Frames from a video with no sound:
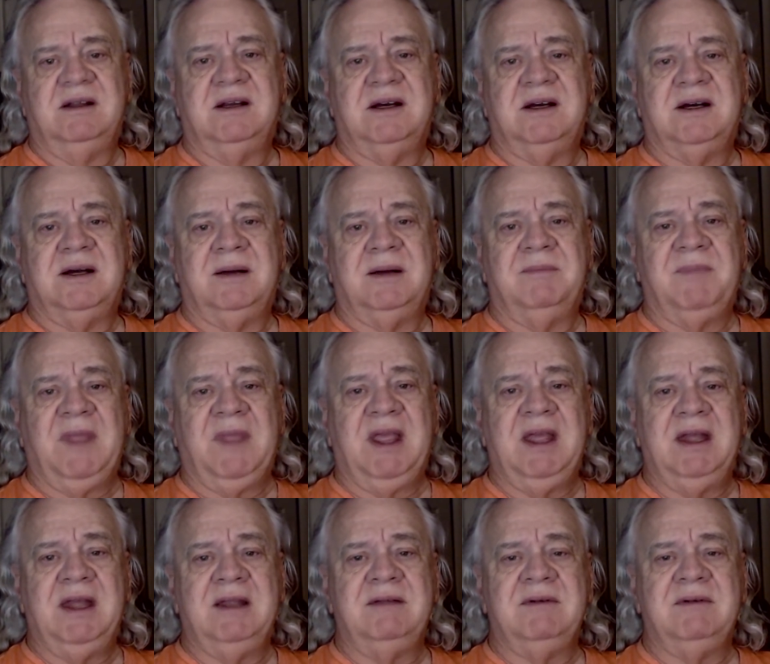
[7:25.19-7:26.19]

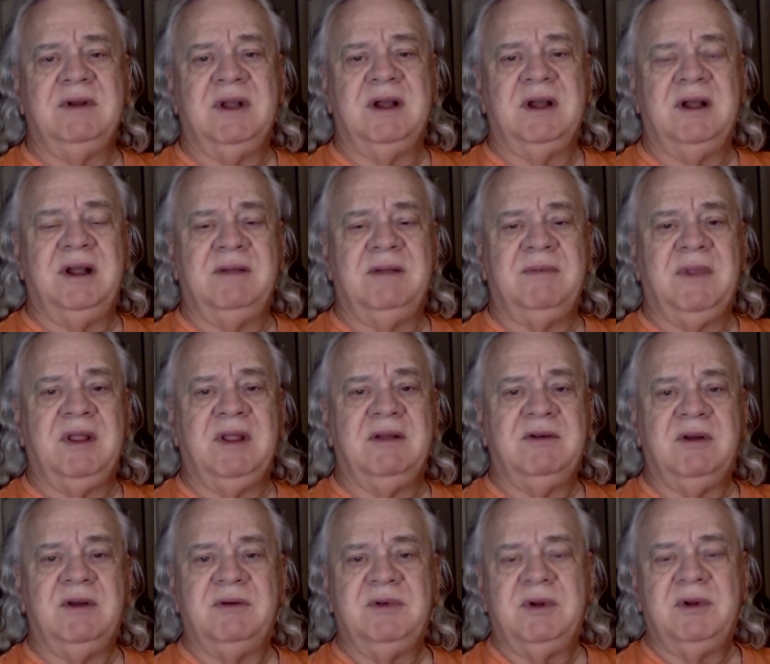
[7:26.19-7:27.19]

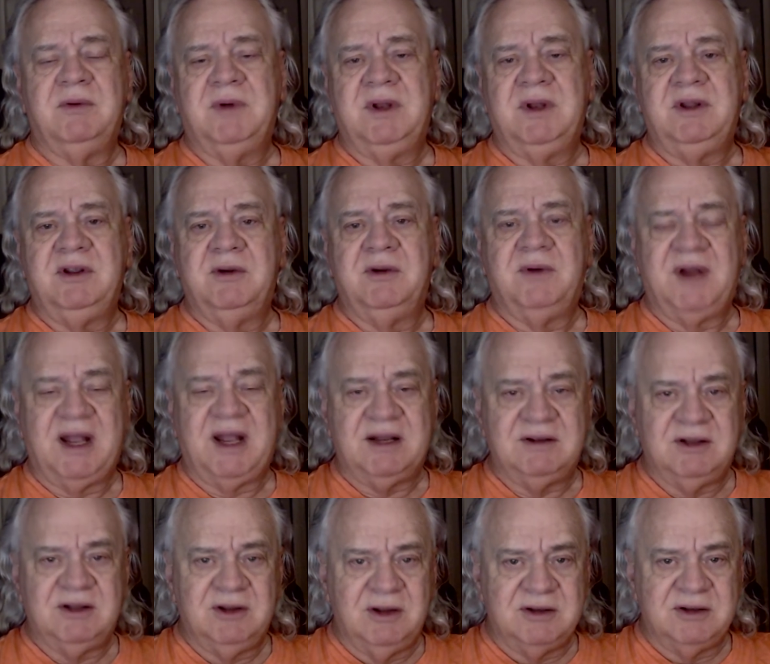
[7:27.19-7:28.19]
you
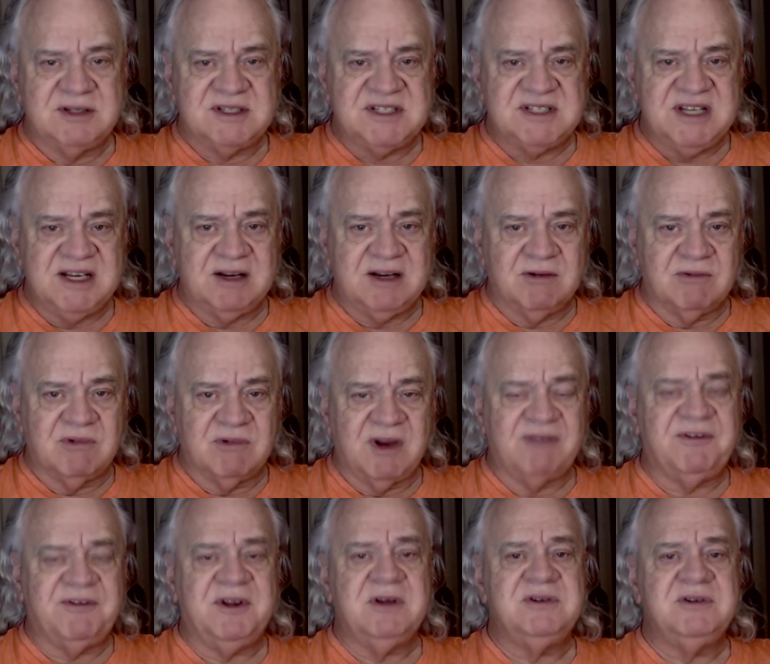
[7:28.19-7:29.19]
would seek
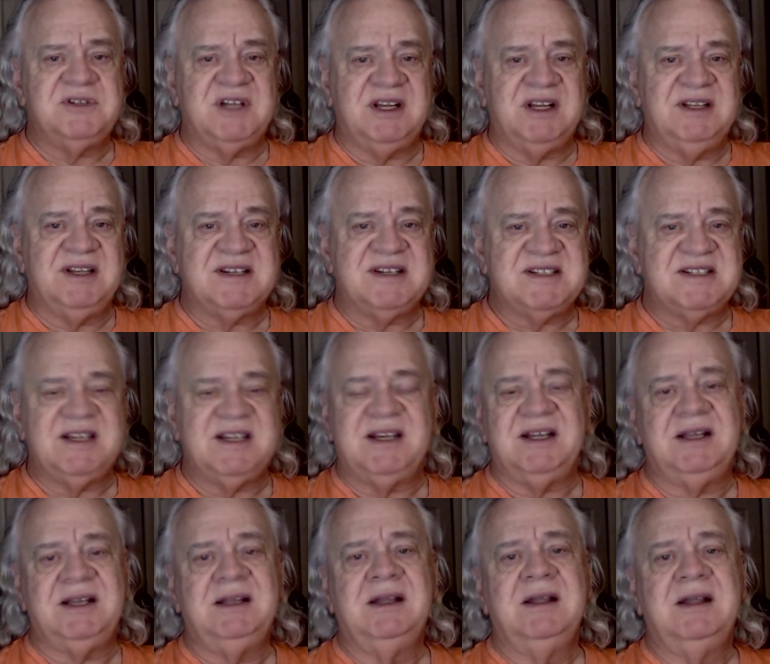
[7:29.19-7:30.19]
refuge in the
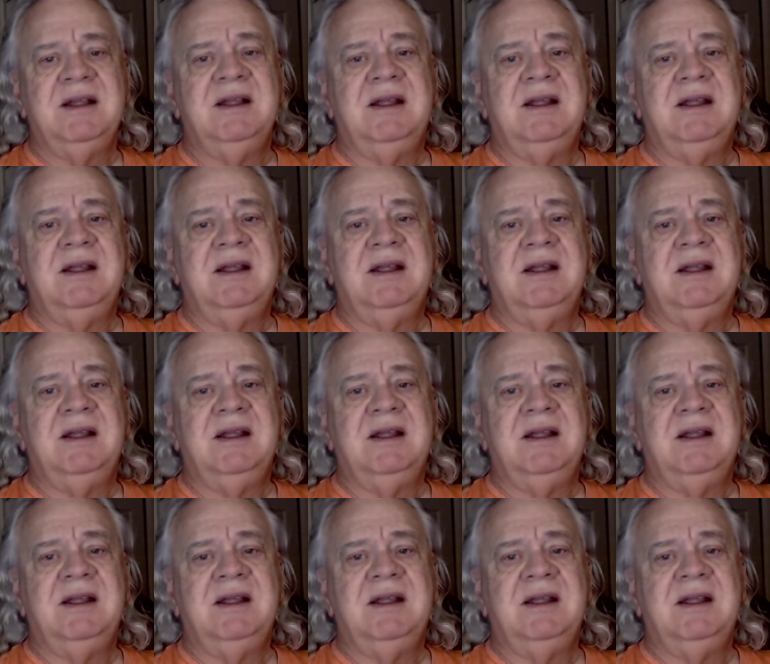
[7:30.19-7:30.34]
city,